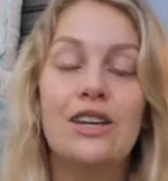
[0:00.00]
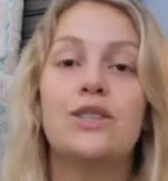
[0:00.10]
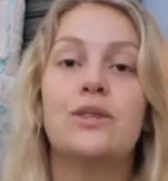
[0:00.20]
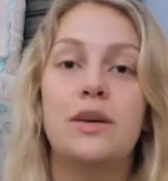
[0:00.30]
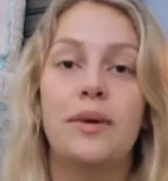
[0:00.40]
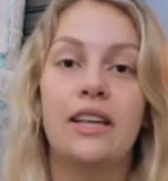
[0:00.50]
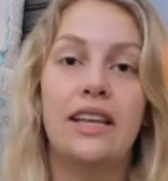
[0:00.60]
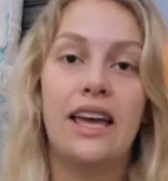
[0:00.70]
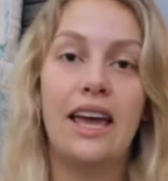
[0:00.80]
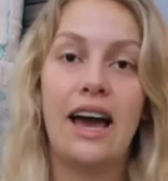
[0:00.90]
So
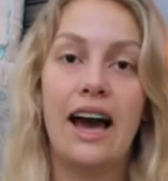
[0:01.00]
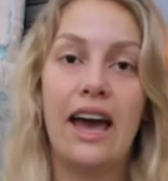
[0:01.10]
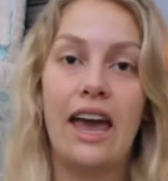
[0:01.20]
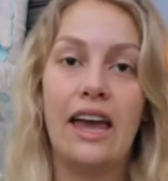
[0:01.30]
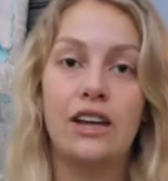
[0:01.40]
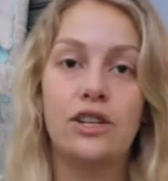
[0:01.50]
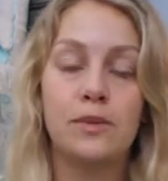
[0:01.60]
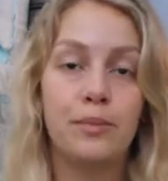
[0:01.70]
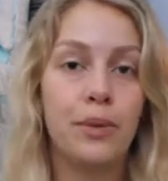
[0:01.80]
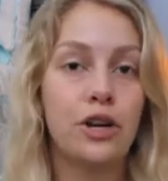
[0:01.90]
typically I
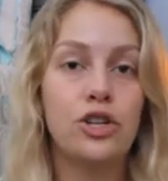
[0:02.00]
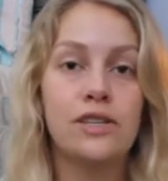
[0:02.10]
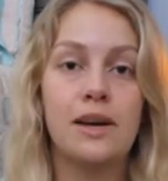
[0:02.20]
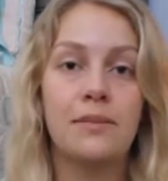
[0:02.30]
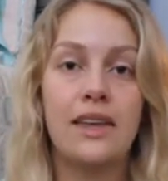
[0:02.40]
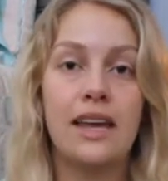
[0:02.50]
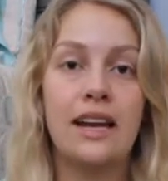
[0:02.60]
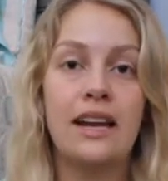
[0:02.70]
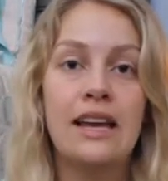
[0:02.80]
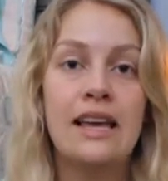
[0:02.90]
just purchase
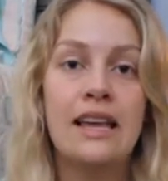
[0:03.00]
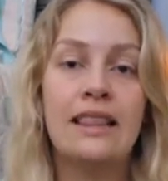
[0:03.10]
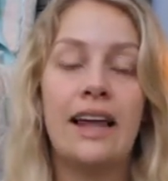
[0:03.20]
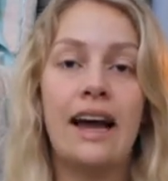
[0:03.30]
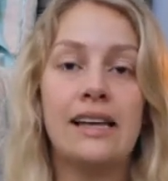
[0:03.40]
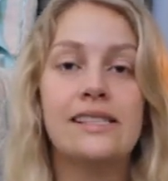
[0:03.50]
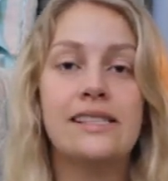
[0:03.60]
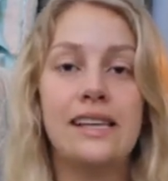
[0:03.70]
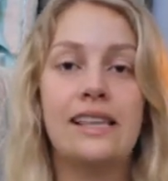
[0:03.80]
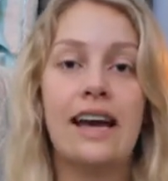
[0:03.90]
something that I
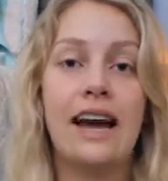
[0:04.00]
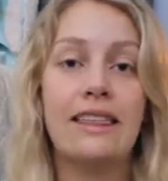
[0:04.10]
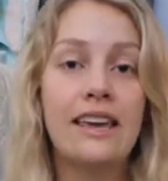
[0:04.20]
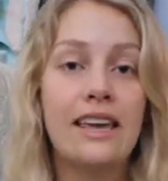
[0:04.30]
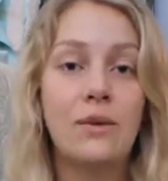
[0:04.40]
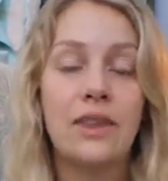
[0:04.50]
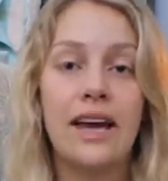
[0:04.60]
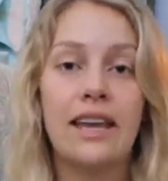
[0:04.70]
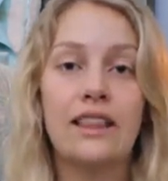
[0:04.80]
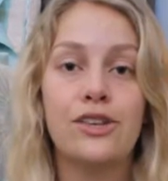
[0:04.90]
see that I think he would
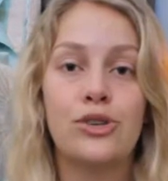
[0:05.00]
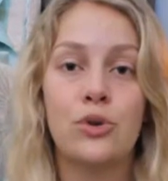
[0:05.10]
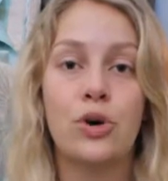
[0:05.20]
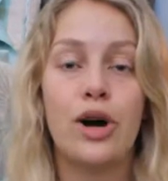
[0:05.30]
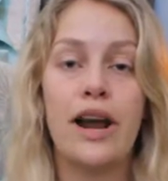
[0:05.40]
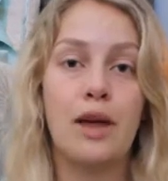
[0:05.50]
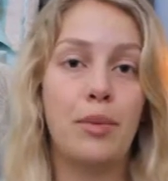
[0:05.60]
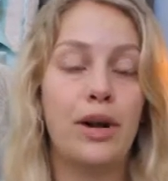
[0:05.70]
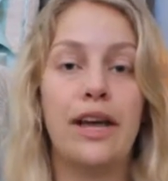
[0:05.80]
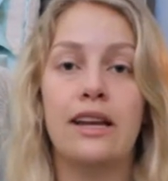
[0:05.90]
like in the store and I
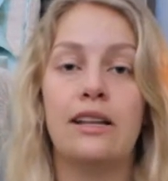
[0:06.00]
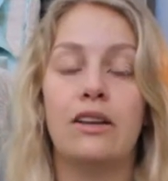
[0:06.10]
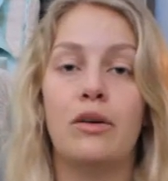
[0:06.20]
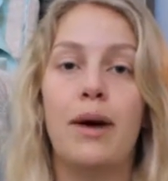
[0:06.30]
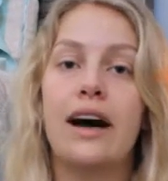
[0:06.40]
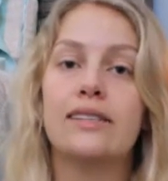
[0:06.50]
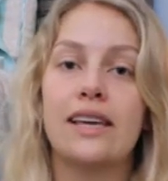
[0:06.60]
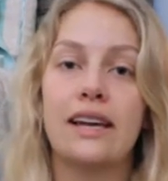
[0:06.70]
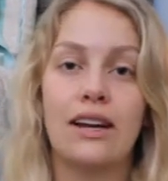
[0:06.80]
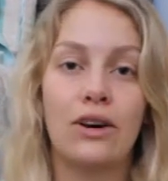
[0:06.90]
put it in a little
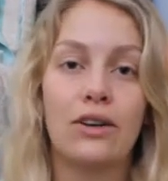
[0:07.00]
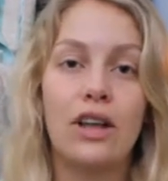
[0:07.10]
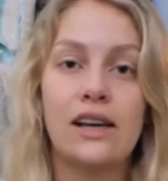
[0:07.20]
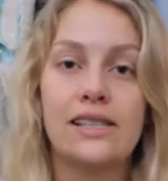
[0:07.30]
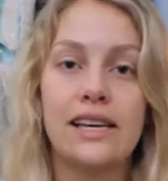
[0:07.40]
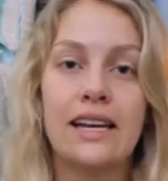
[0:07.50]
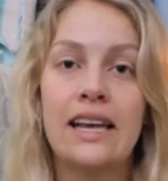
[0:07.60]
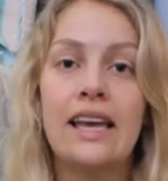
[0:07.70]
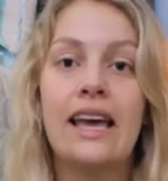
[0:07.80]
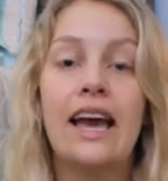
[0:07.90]
basket in our closet
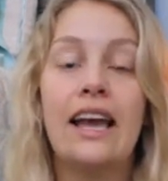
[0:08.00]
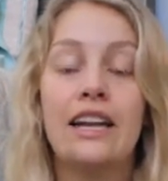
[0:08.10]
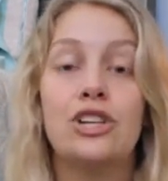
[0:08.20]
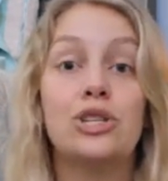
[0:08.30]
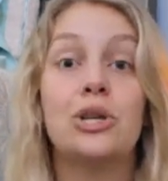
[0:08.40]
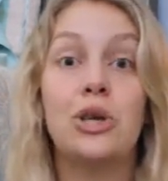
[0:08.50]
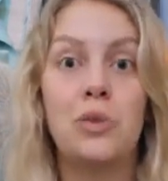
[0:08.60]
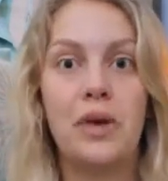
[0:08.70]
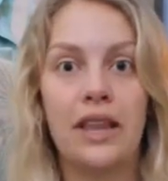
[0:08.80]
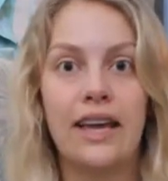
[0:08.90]
and it just
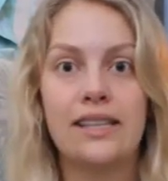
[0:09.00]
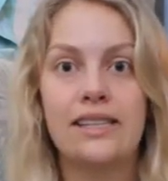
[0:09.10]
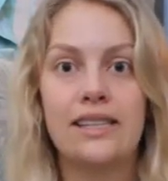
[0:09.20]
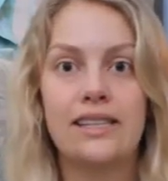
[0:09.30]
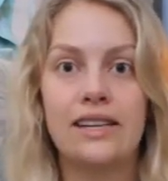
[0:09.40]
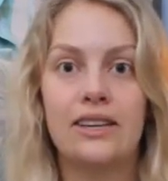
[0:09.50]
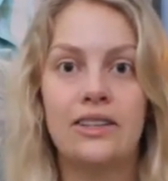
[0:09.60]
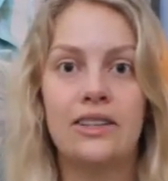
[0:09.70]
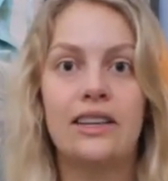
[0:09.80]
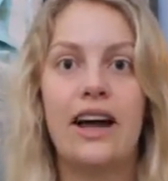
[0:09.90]
accumulates
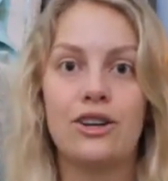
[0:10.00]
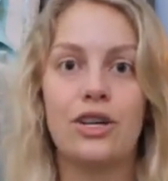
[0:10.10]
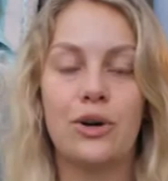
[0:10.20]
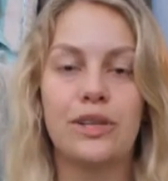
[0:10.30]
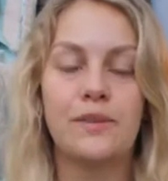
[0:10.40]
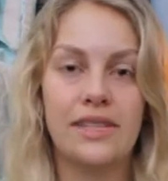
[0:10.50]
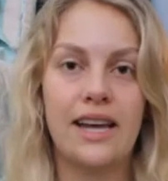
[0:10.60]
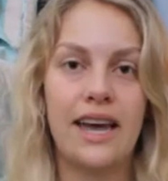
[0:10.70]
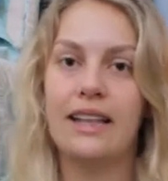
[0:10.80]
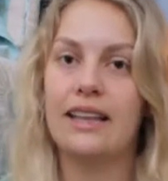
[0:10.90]
until actually Christmas
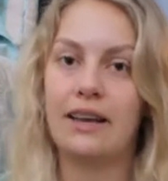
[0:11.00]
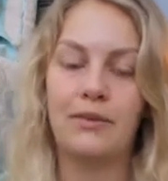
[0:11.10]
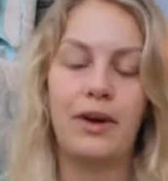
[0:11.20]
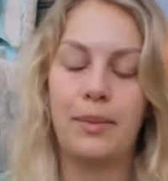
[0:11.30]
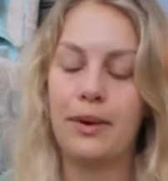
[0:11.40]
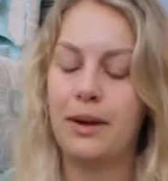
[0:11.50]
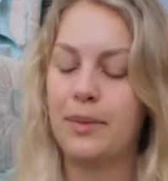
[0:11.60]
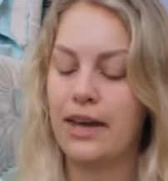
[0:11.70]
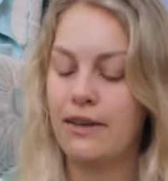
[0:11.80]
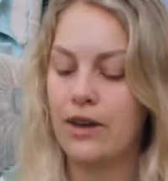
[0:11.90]
day and I wrap it up
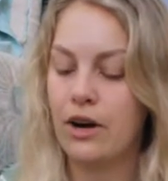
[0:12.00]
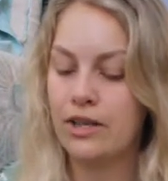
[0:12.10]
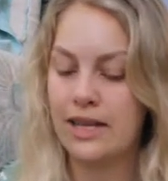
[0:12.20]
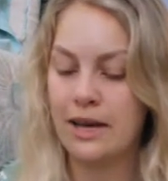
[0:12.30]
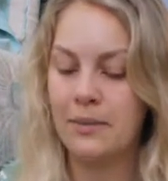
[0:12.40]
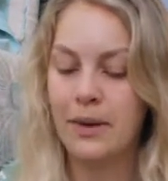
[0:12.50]
and give it all to him.